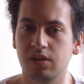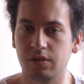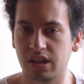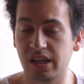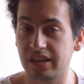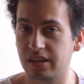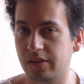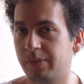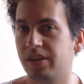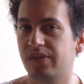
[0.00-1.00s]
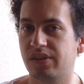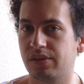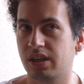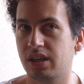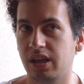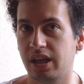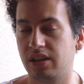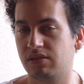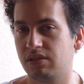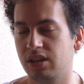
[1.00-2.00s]
You can add expenses, you can
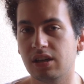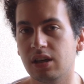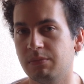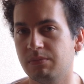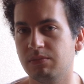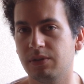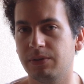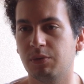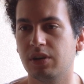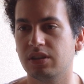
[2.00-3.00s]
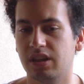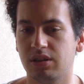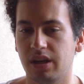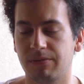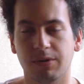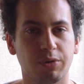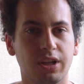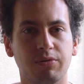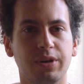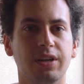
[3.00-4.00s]
add income if you want, and you have a
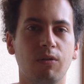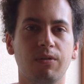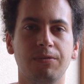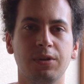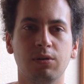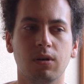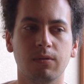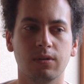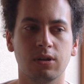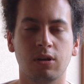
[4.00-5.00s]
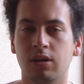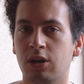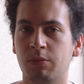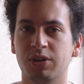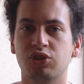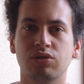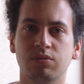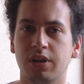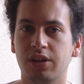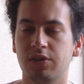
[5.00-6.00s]
really great overview on how much
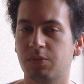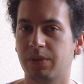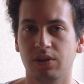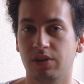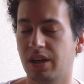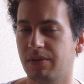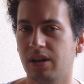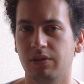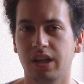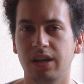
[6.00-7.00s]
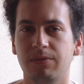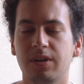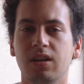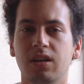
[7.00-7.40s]
money you spend on anything.